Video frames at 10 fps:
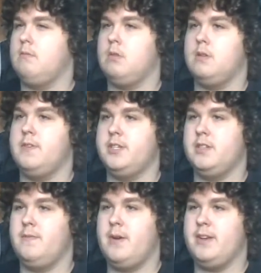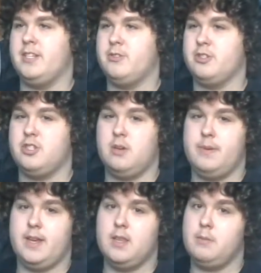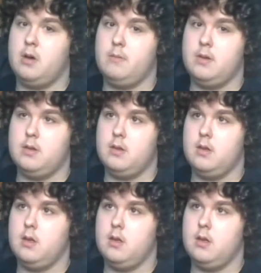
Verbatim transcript: WandaVision is a very discussed topic at the moment,